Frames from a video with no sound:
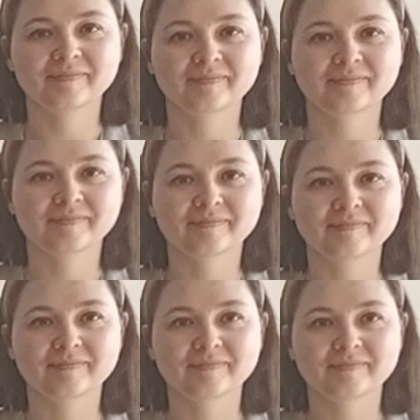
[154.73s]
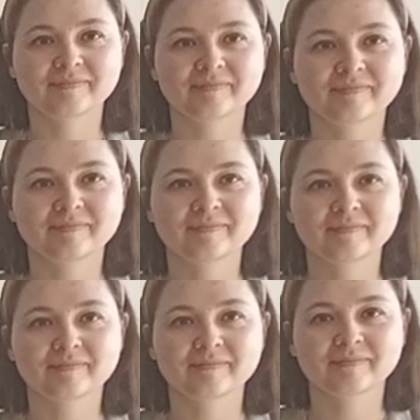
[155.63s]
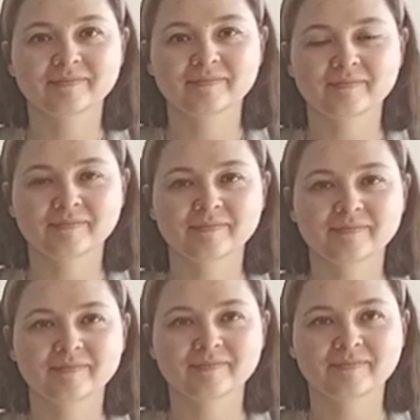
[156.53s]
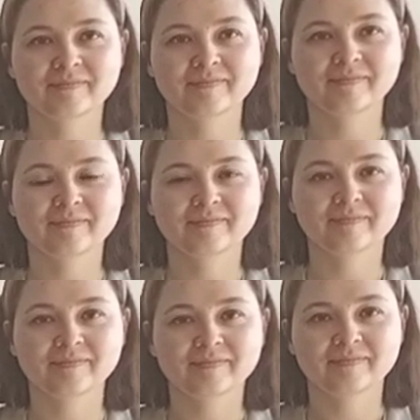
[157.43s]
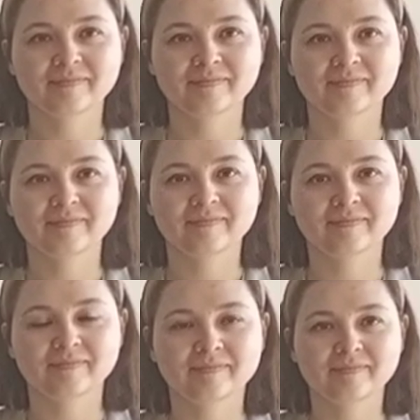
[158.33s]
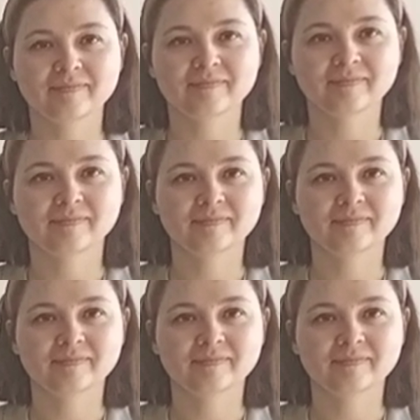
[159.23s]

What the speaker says: No words are spoken by the person on screen.